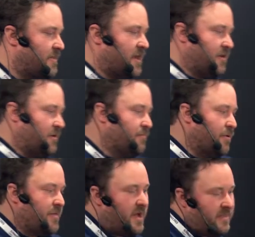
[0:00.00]
then you can
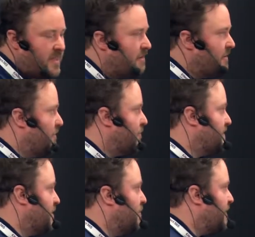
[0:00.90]
put that in there and it will
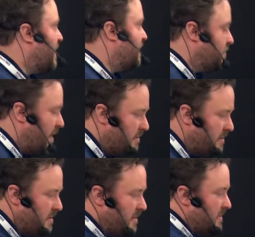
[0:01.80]
deal with that as well.
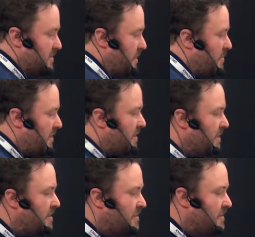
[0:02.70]
So I'm going
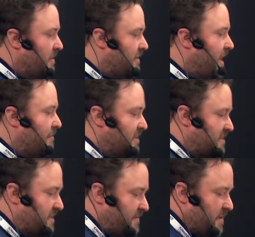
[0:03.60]
to get my
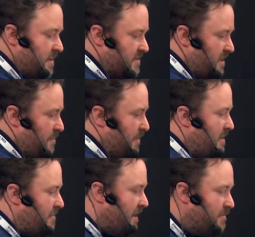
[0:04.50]
certificates. I put
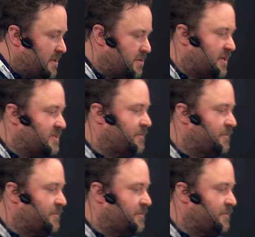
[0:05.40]
in my administrator